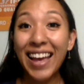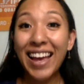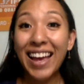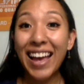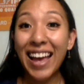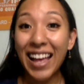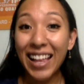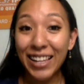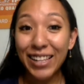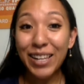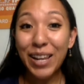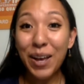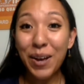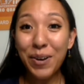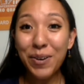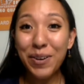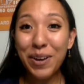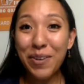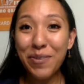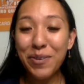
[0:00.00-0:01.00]
Hello
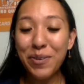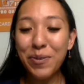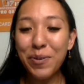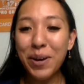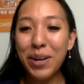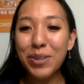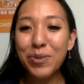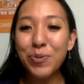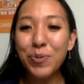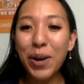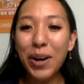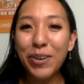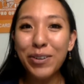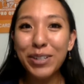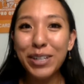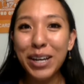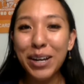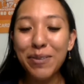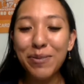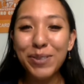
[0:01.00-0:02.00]
everyone,
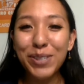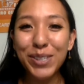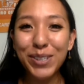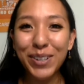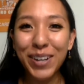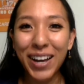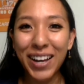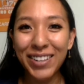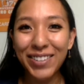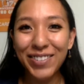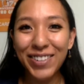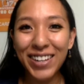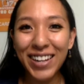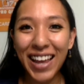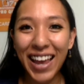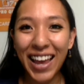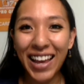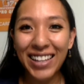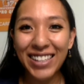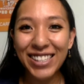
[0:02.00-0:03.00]
welcome to
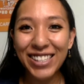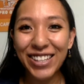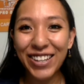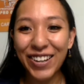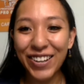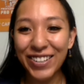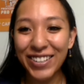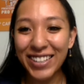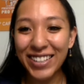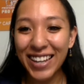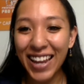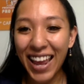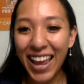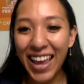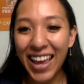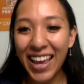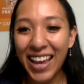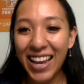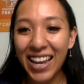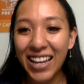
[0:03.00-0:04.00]
100x
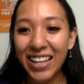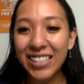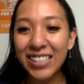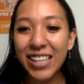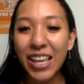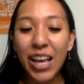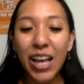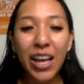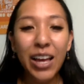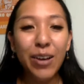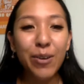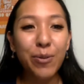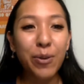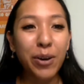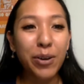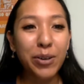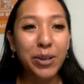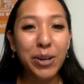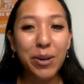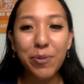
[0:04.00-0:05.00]
Connect.
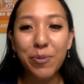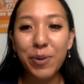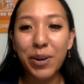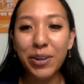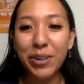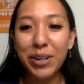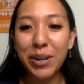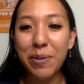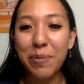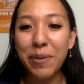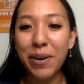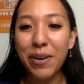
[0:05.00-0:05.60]
Welcome